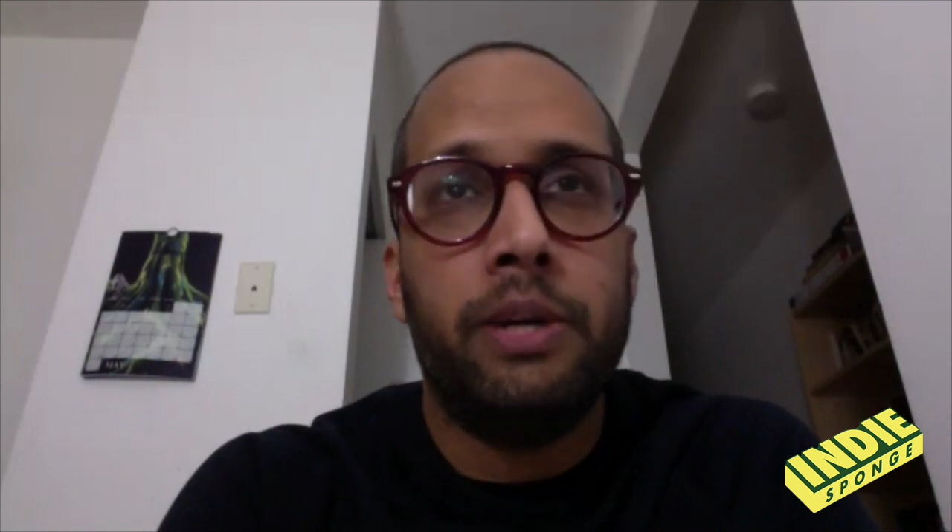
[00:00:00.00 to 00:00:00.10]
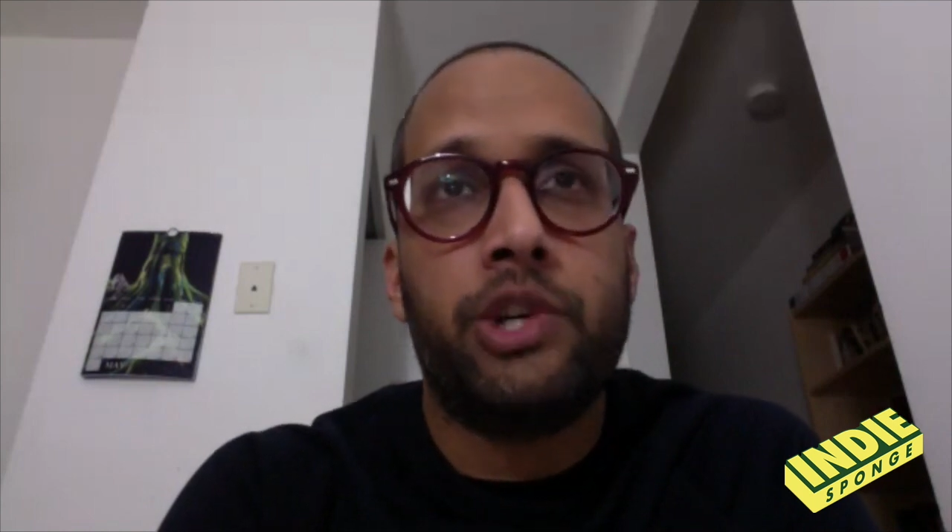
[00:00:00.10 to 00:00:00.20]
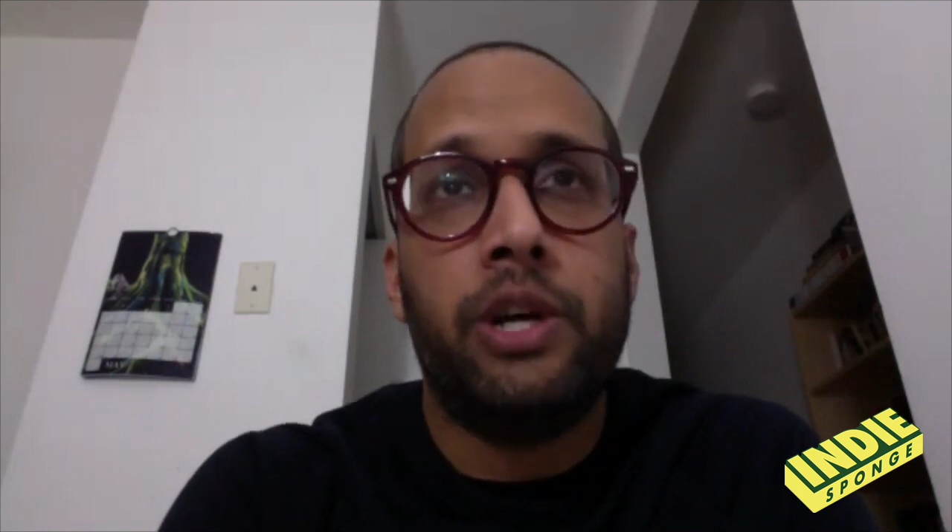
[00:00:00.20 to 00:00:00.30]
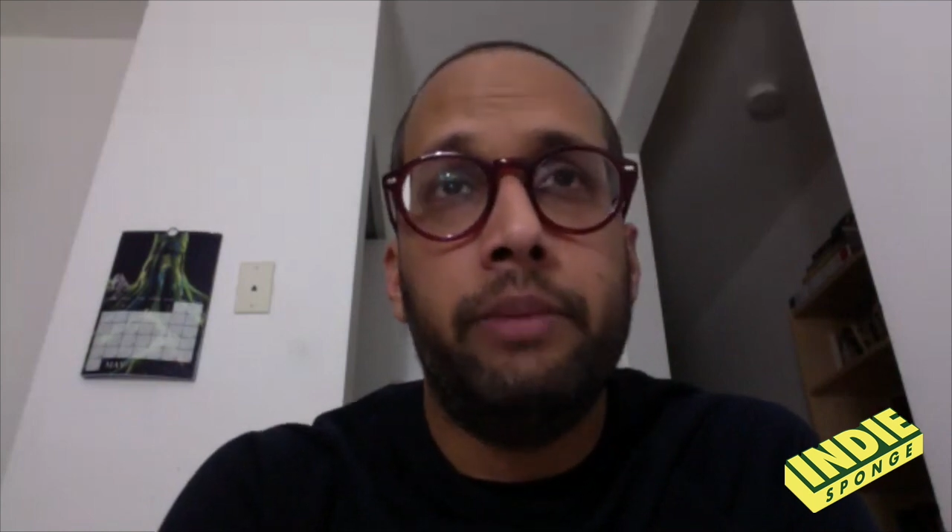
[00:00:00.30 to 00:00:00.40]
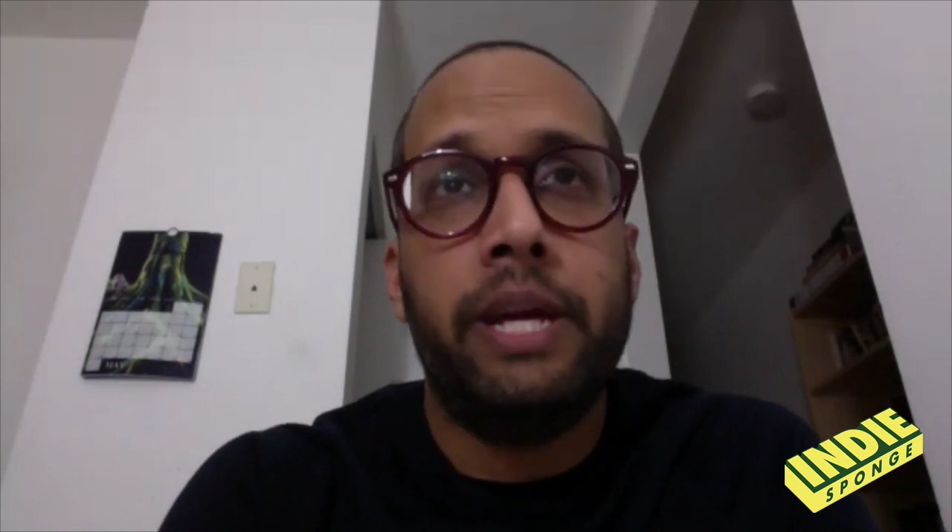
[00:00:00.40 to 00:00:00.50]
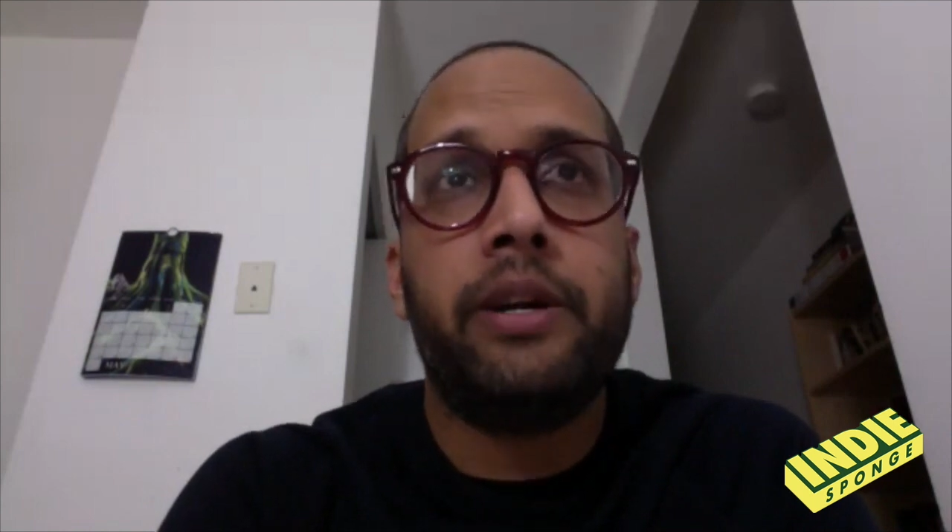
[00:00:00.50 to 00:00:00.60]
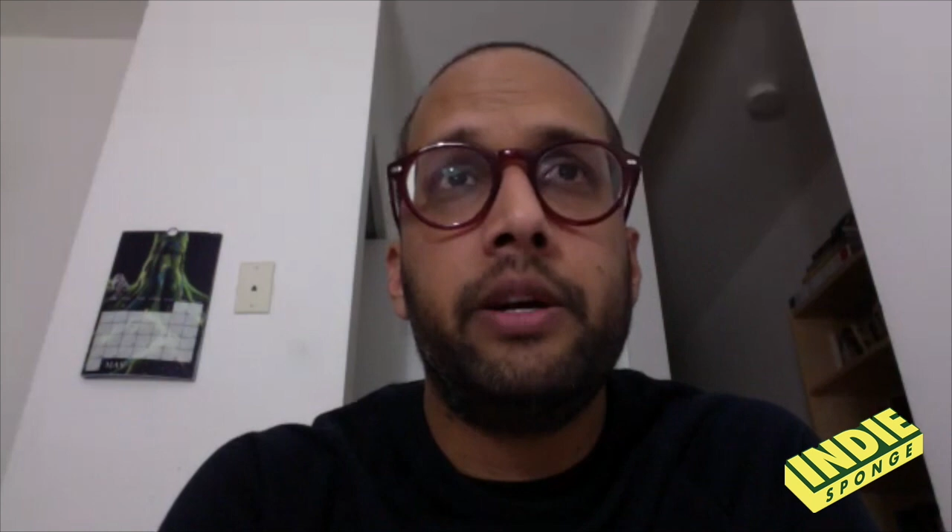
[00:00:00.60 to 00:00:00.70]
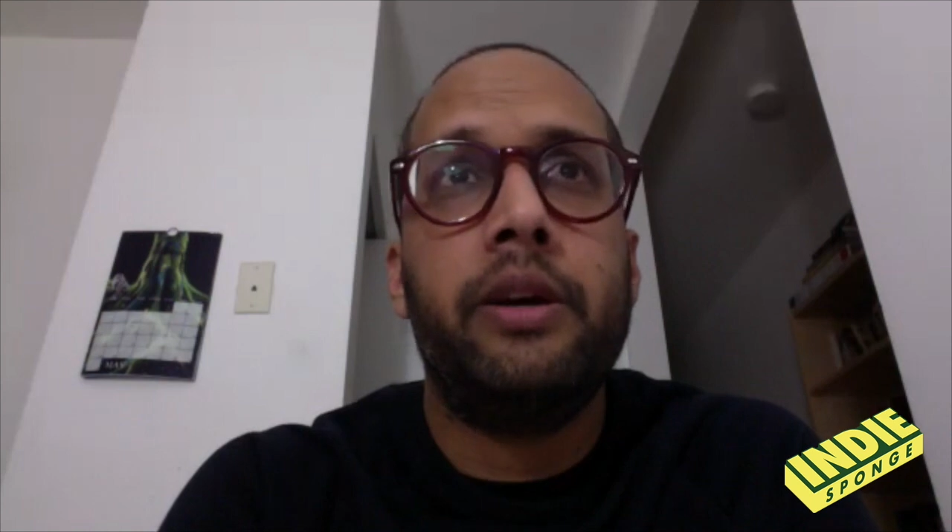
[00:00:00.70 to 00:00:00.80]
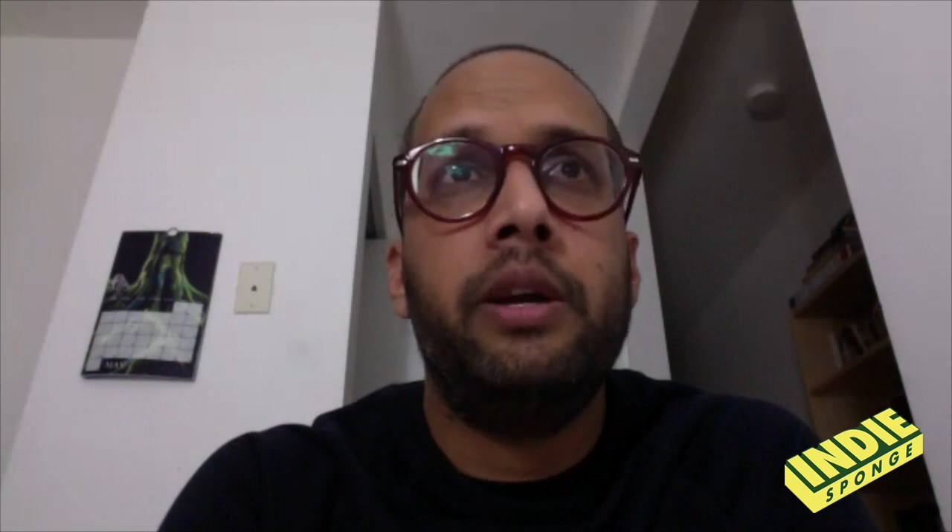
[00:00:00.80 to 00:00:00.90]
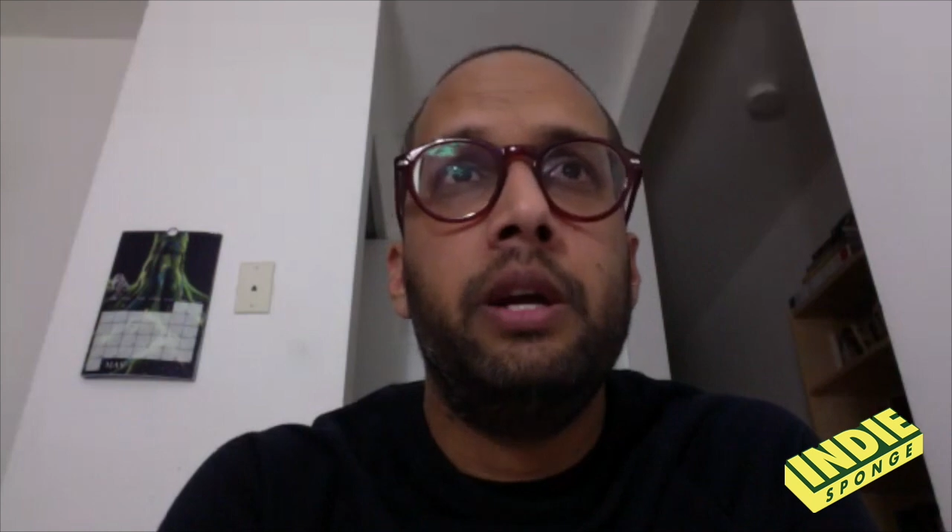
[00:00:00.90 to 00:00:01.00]
Sean
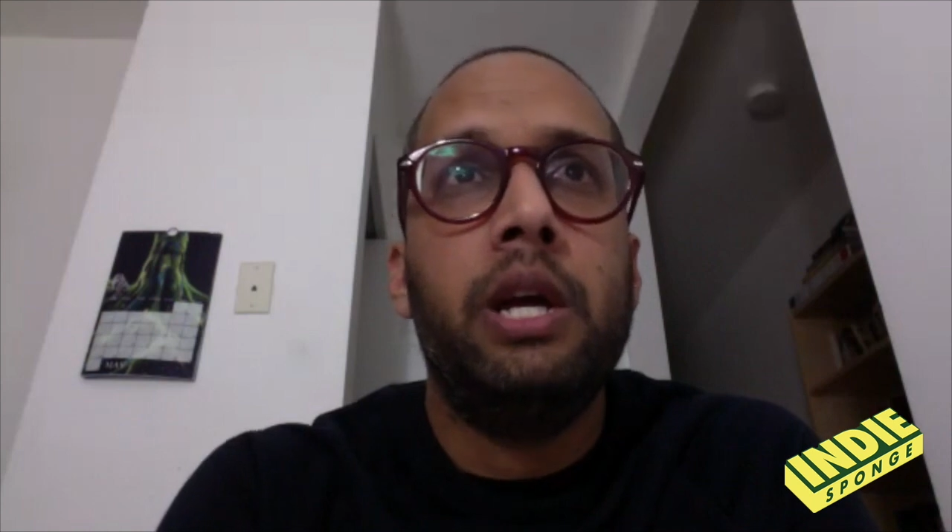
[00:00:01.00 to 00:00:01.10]
Baker.